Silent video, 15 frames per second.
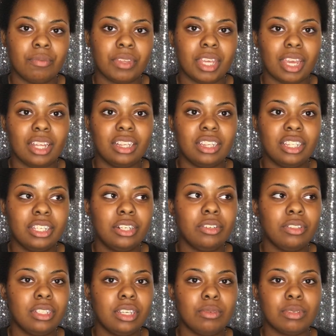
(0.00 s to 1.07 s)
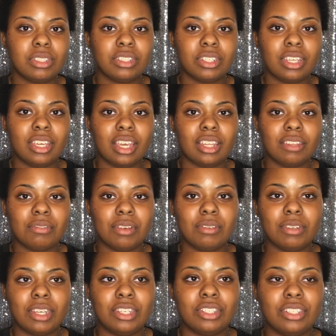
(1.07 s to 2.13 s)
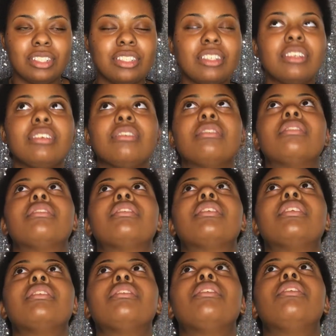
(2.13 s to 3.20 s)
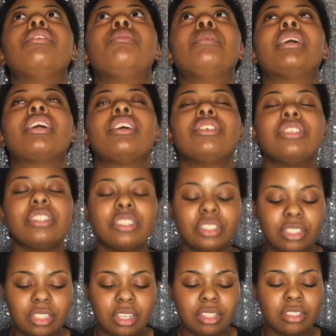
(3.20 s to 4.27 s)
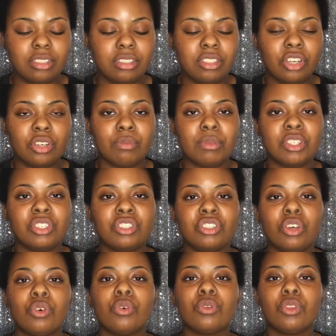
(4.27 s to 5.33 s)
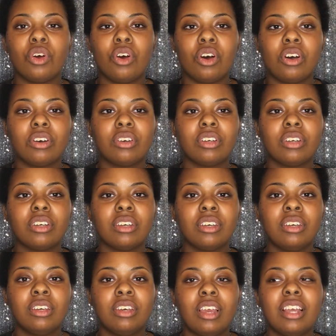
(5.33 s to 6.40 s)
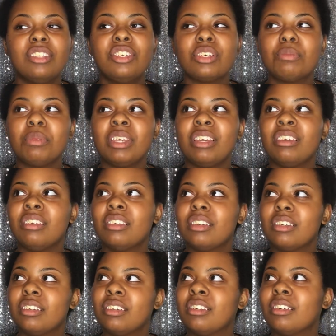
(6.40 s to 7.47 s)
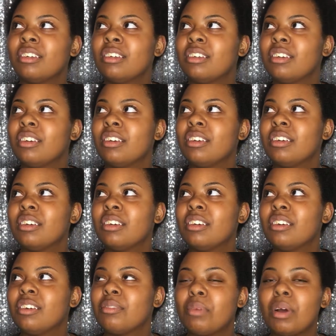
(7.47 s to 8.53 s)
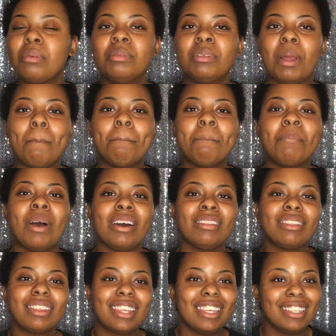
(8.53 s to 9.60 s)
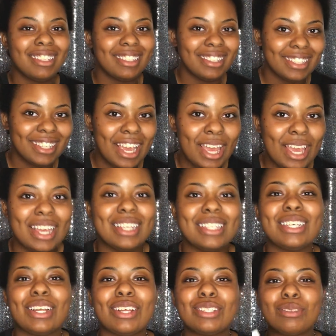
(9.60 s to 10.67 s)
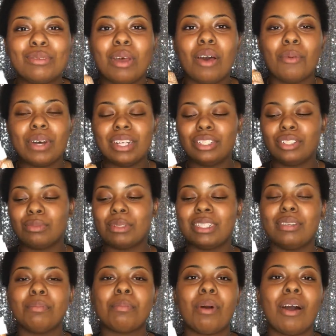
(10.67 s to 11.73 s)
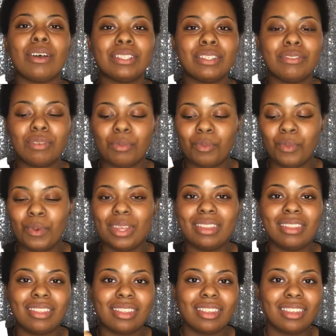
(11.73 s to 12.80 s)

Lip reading: Like, I literally was looking at the foundations. Oh my gosh, it took me so long. It took me probably a month until I was 100% positive with